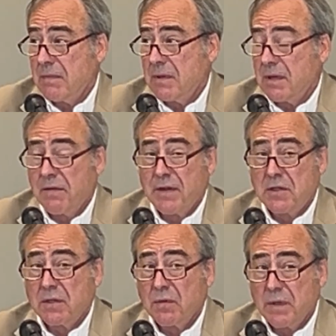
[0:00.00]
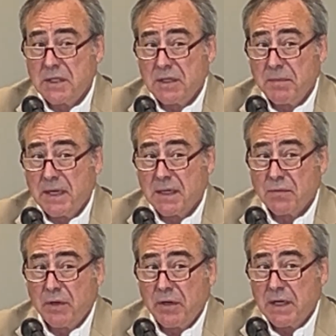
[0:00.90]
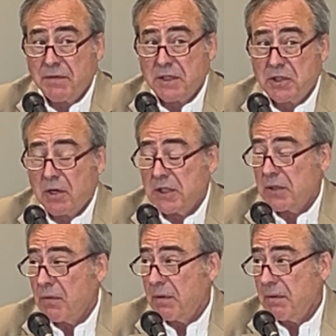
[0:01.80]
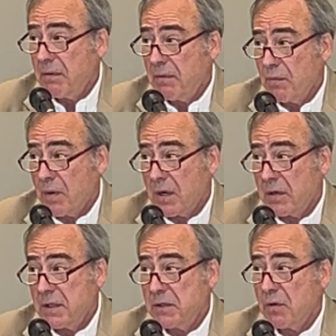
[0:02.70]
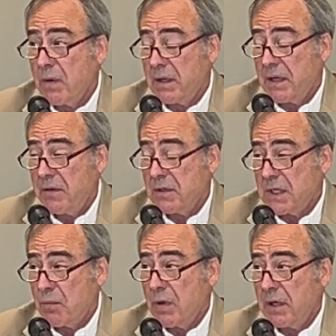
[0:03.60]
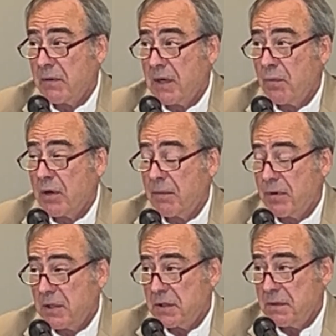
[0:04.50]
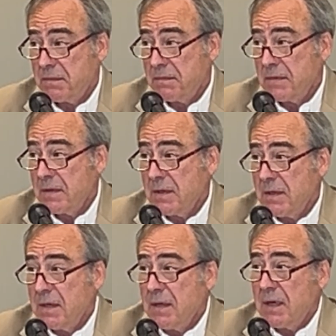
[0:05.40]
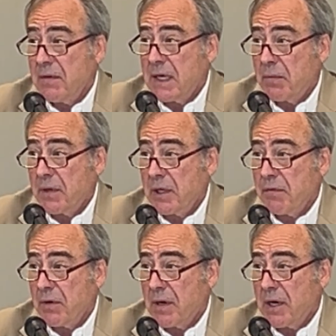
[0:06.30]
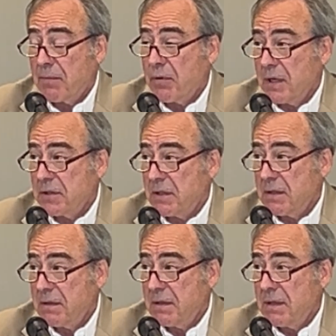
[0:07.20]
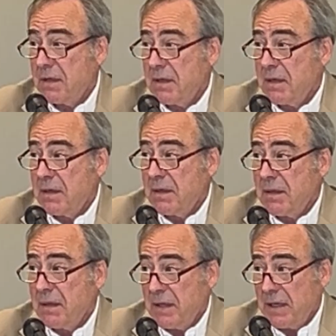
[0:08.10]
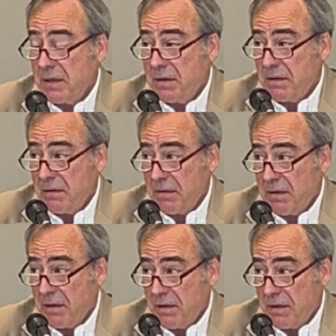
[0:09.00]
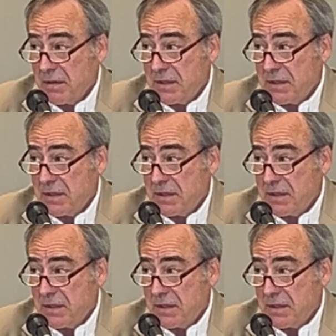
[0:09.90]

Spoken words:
conventional wisdom, yes. When you have discharging water into a wetland, there's upwelling groundwater pressure, and that would give you higher pressure in the